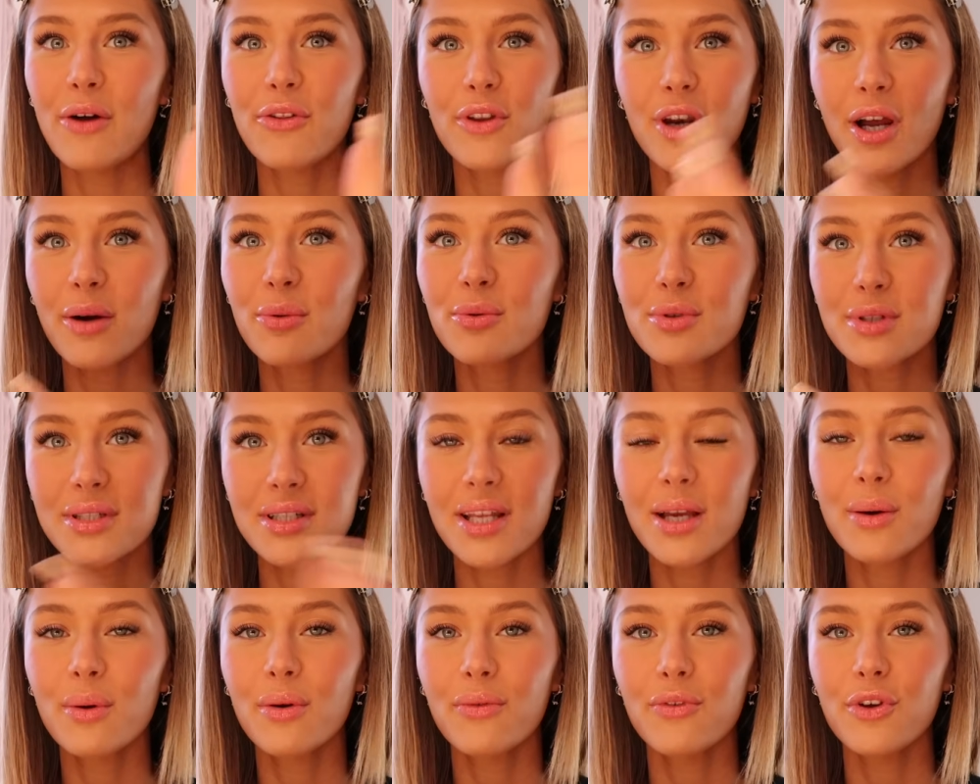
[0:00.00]
then I will
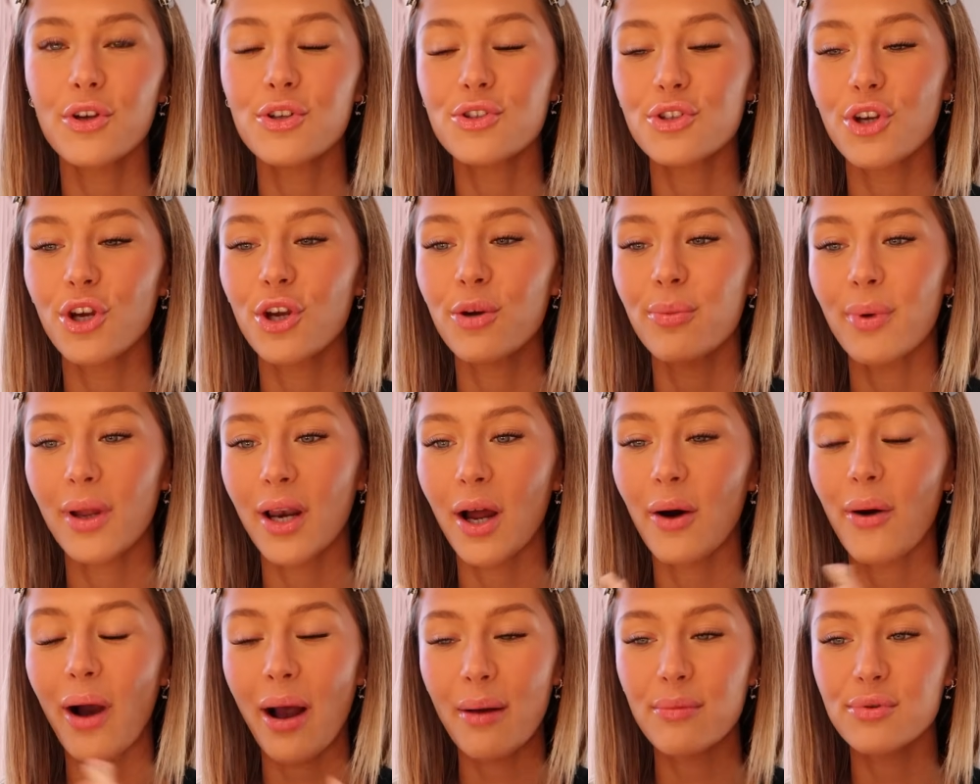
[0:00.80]
stick with YouTube and
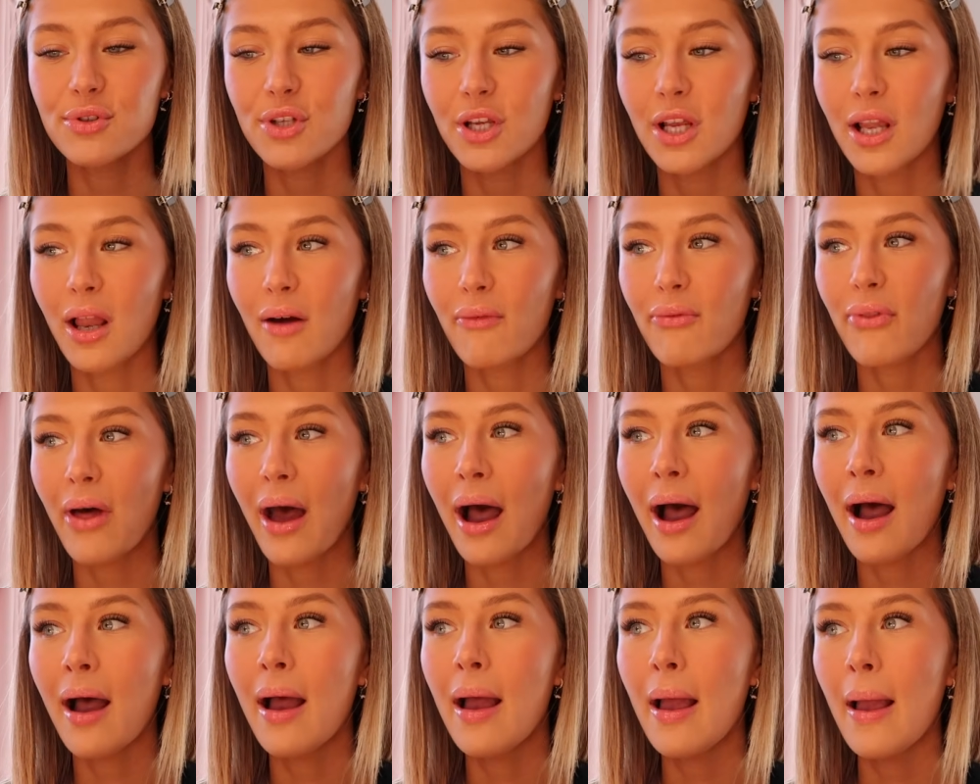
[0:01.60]
I'll absolutely love
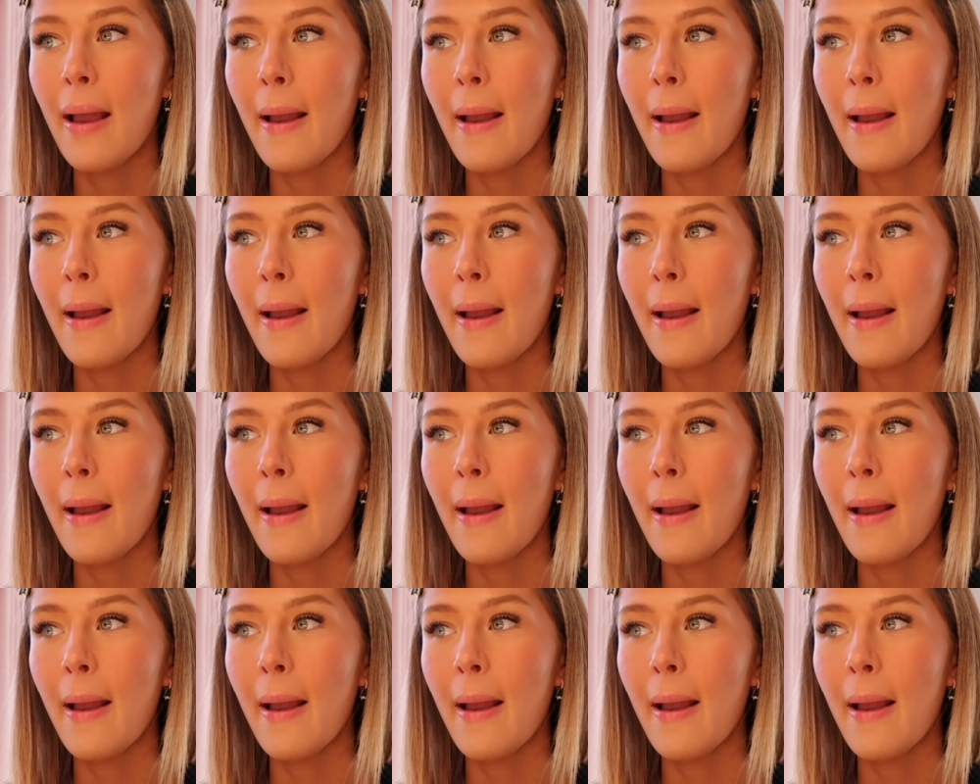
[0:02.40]
that.